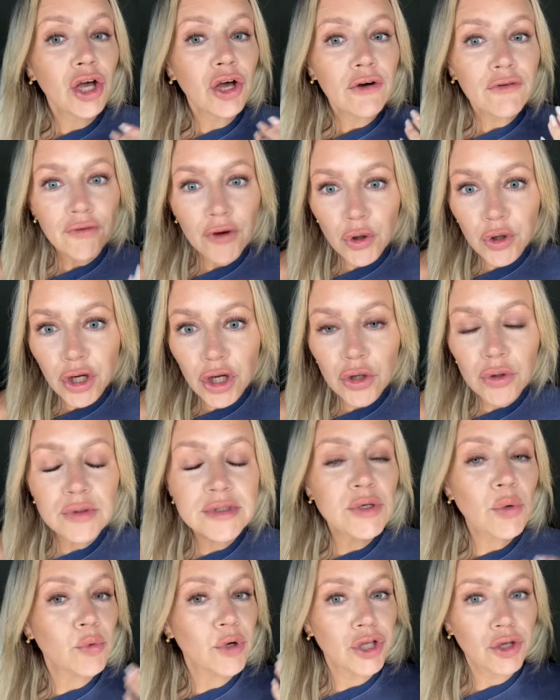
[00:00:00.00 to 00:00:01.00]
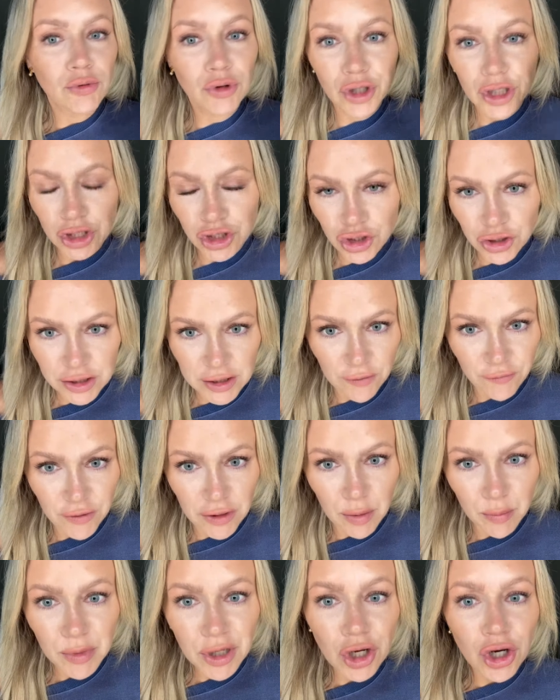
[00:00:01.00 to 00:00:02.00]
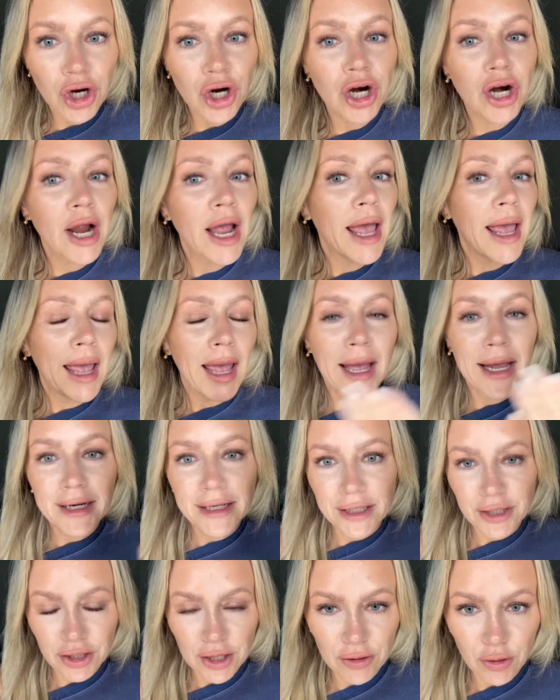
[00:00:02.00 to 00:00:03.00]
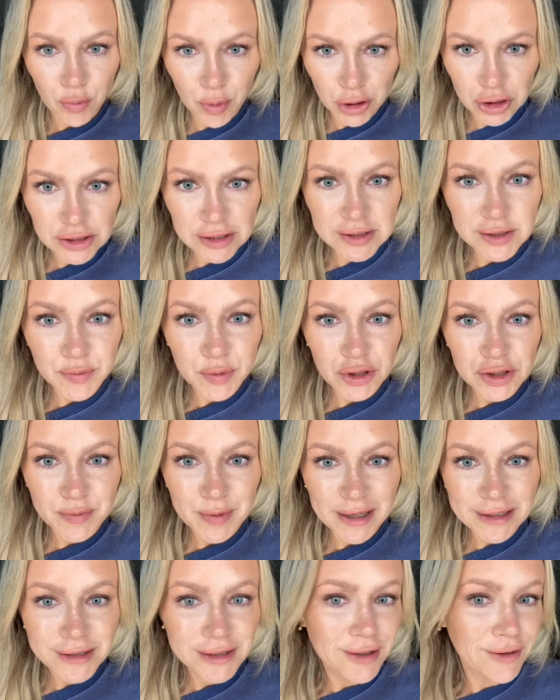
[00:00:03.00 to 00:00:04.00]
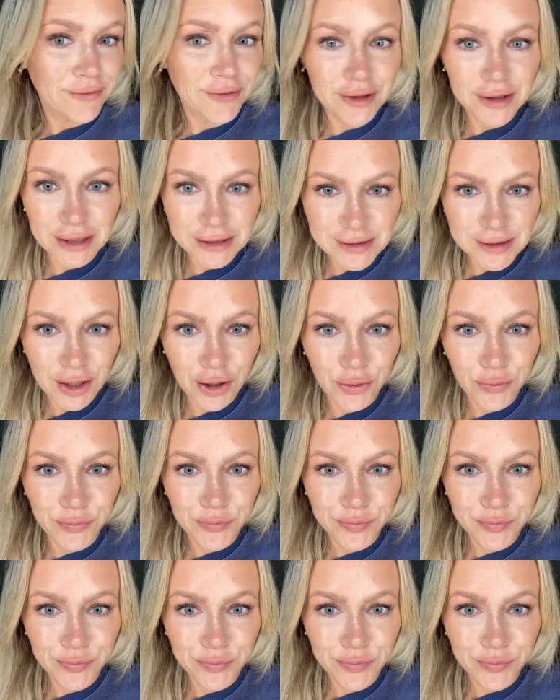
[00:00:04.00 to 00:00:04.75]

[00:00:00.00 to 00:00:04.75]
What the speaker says: photos when you look at yourself in the mirror and in another person's perspective. Let's go.